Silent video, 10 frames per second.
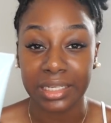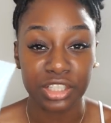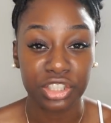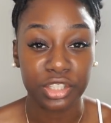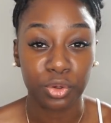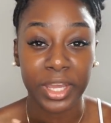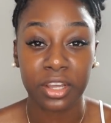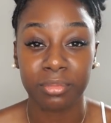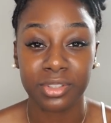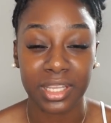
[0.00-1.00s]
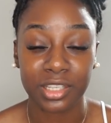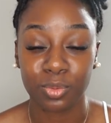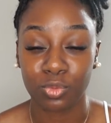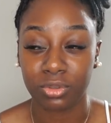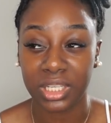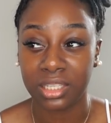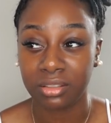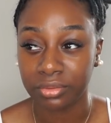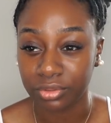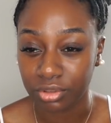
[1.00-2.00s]
literally you wake up the next
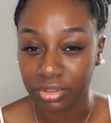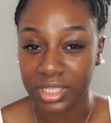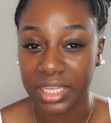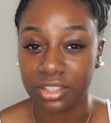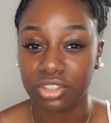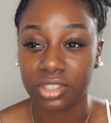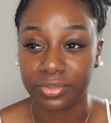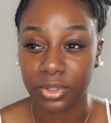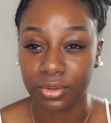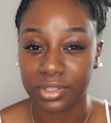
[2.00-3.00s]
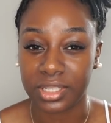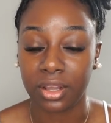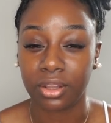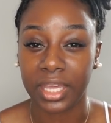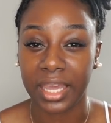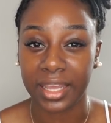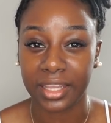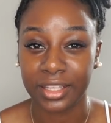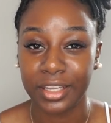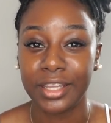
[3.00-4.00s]
morning, your skin just feels like okay,